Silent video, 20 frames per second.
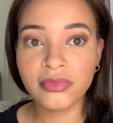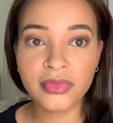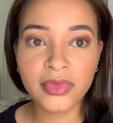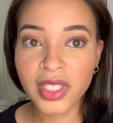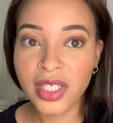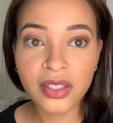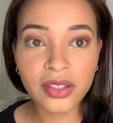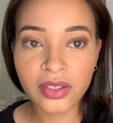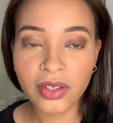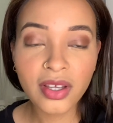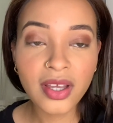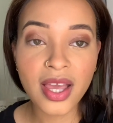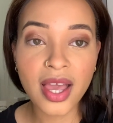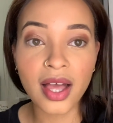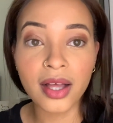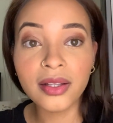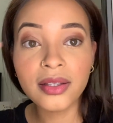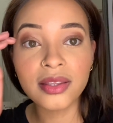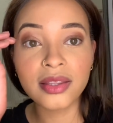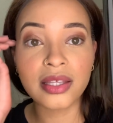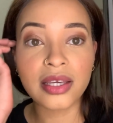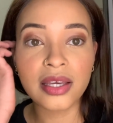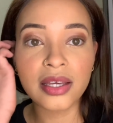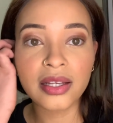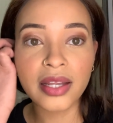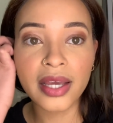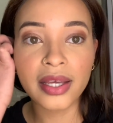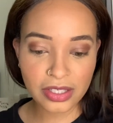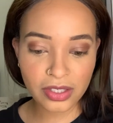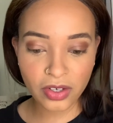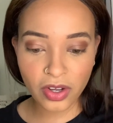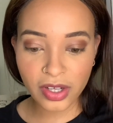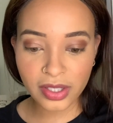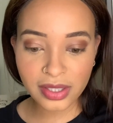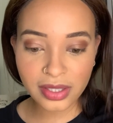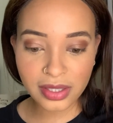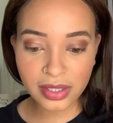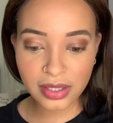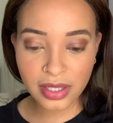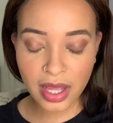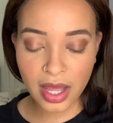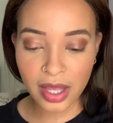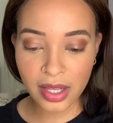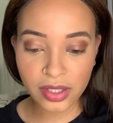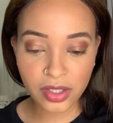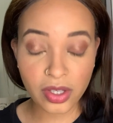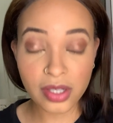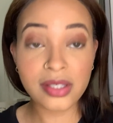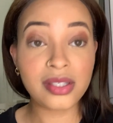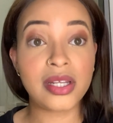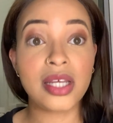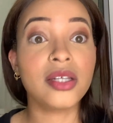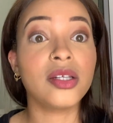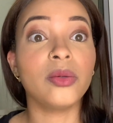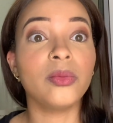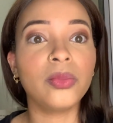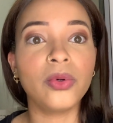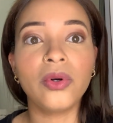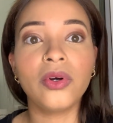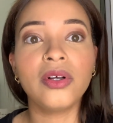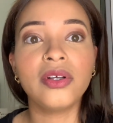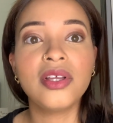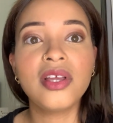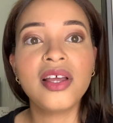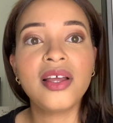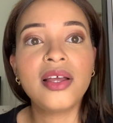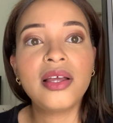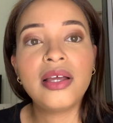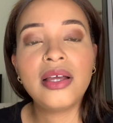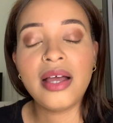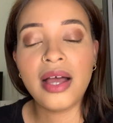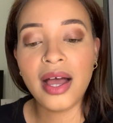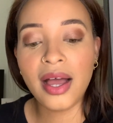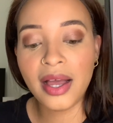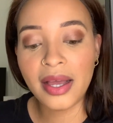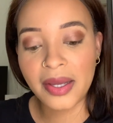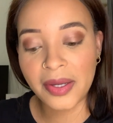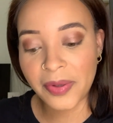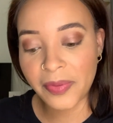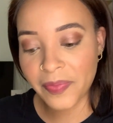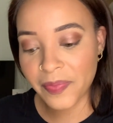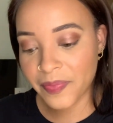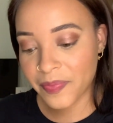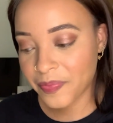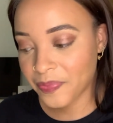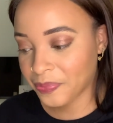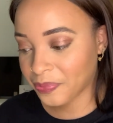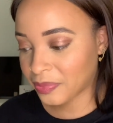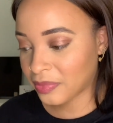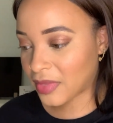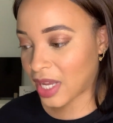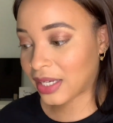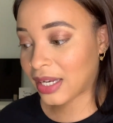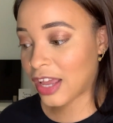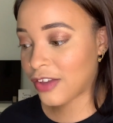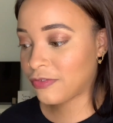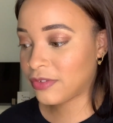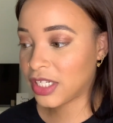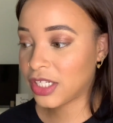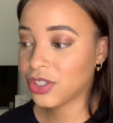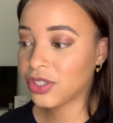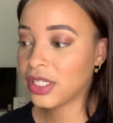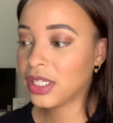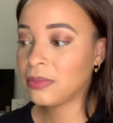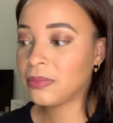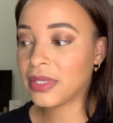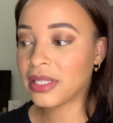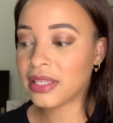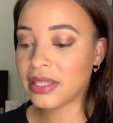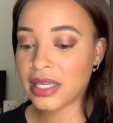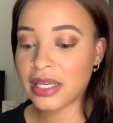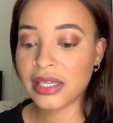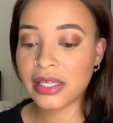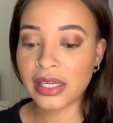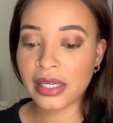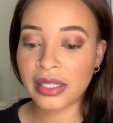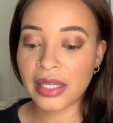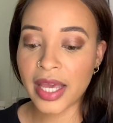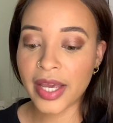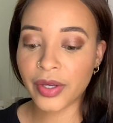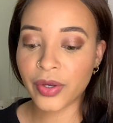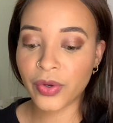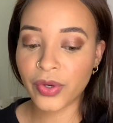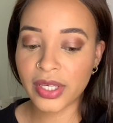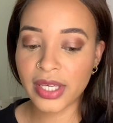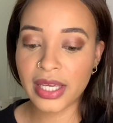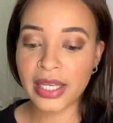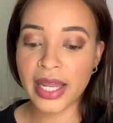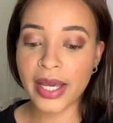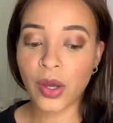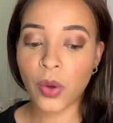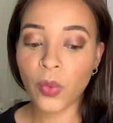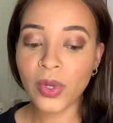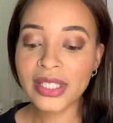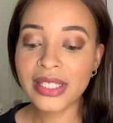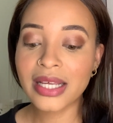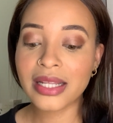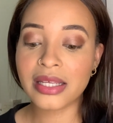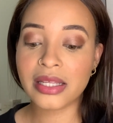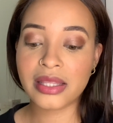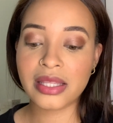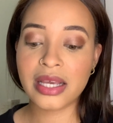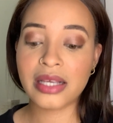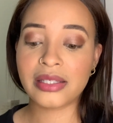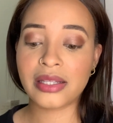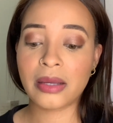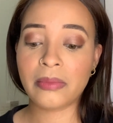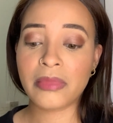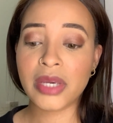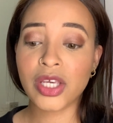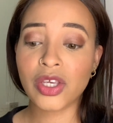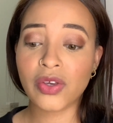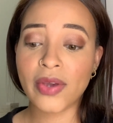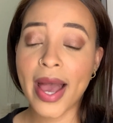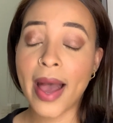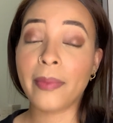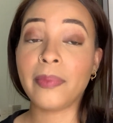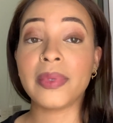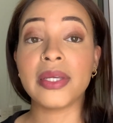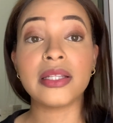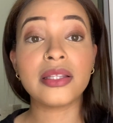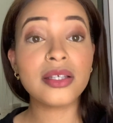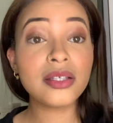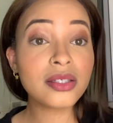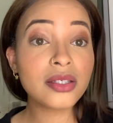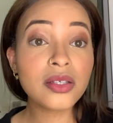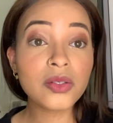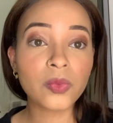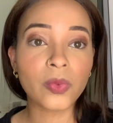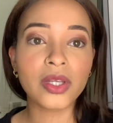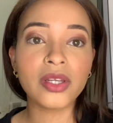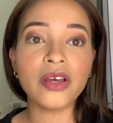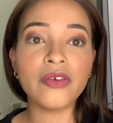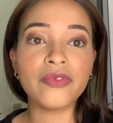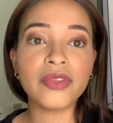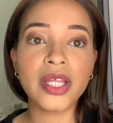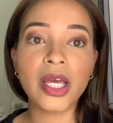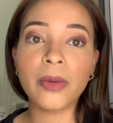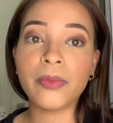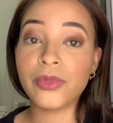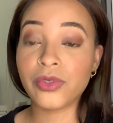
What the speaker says: It's not healthy. Like, it's not sustainable. And I've literally been thinking like, okay, like, what are the things that make you happy? This is one of them.